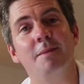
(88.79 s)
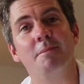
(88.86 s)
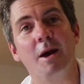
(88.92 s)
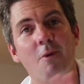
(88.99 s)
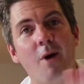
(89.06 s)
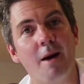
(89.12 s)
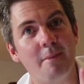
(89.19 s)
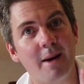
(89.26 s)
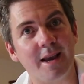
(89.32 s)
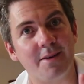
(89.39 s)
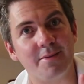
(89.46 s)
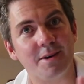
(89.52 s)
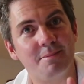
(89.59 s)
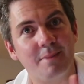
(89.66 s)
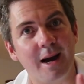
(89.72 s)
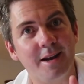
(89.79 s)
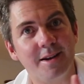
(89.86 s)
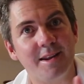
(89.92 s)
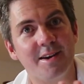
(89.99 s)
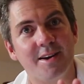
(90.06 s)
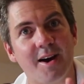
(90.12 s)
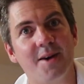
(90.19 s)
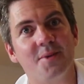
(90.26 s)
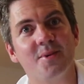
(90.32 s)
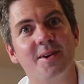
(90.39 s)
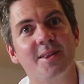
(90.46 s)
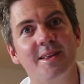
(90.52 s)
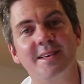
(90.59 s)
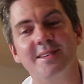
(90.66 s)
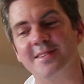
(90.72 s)
I'm like, why am I giving them my ID card? What are
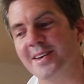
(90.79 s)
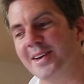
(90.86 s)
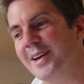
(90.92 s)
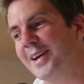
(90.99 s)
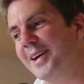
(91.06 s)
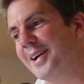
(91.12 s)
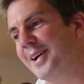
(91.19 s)
these?